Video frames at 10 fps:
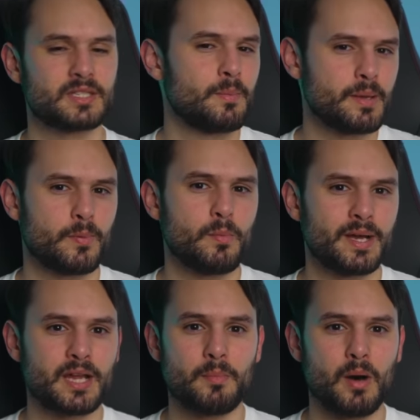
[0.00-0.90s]
Some people
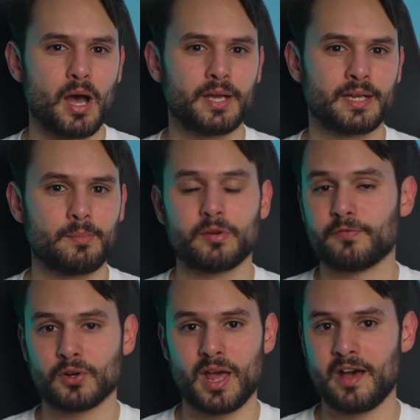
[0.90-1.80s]
might not mind and
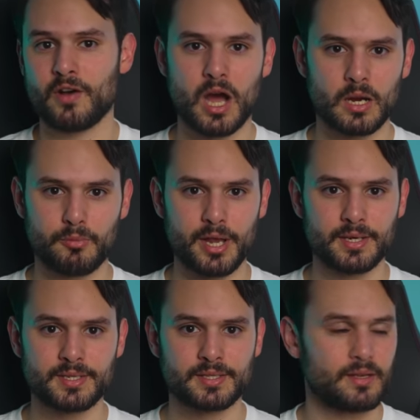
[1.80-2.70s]
prefer to have higher
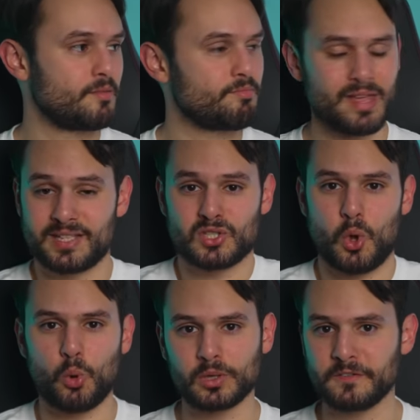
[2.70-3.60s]
brightness, and that's
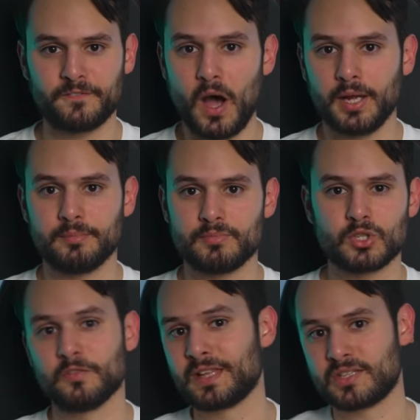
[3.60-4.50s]
totally fine.
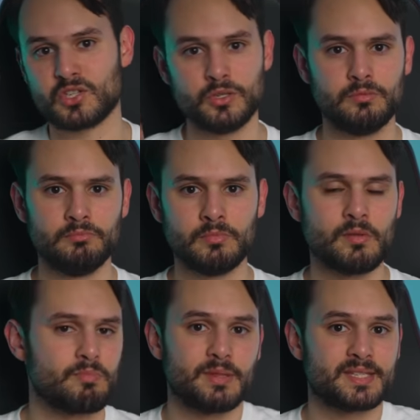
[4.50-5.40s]
So if that's you,
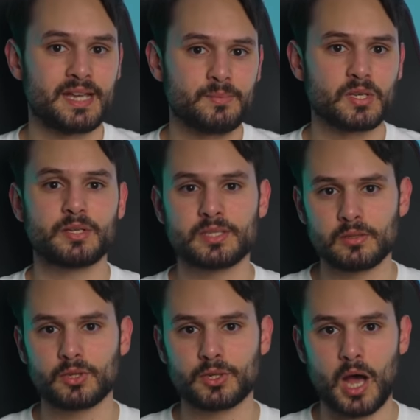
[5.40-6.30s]
then the Samsung is
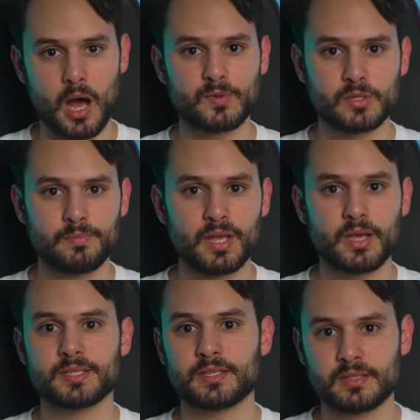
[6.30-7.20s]
still a good option
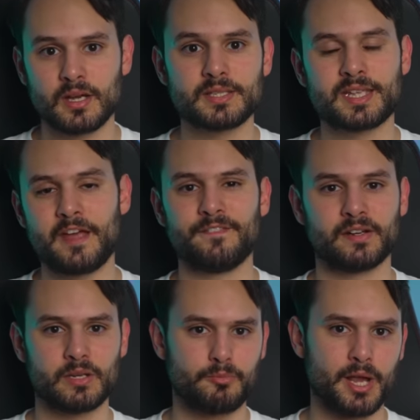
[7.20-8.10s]
because it does get
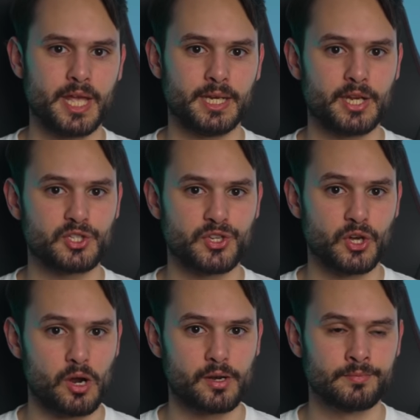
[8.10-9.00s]
very bright in
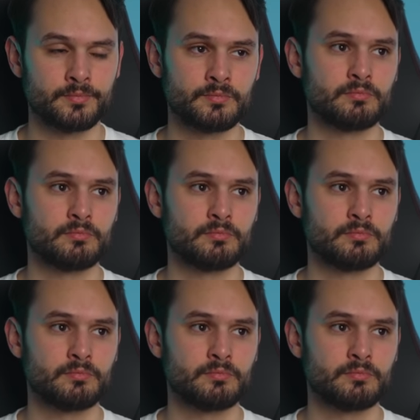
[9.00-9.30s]
HDR,